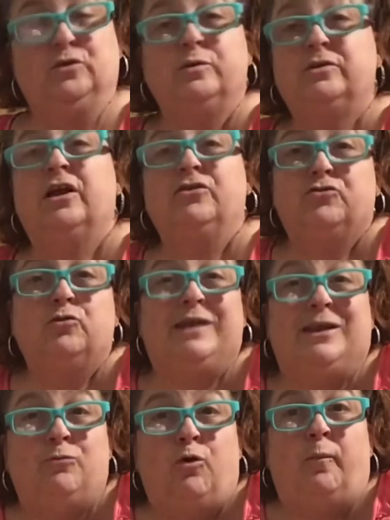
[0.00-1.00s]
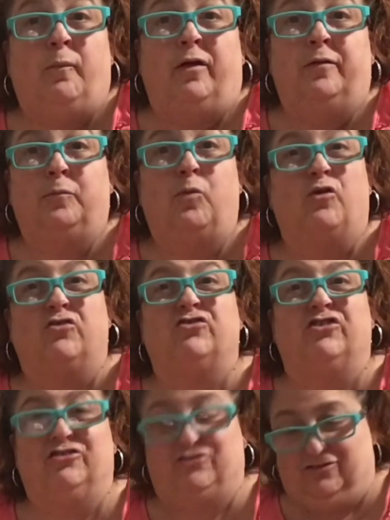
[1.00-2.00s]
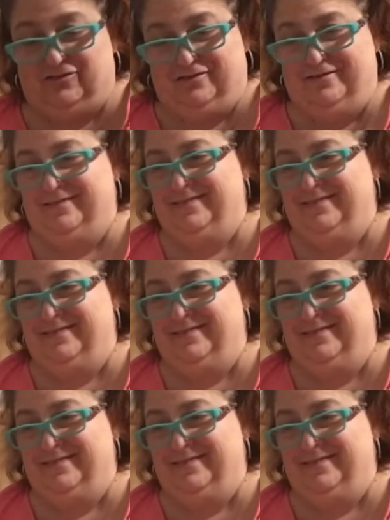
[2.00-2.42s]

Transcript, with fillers: Two adults who eat normal portions.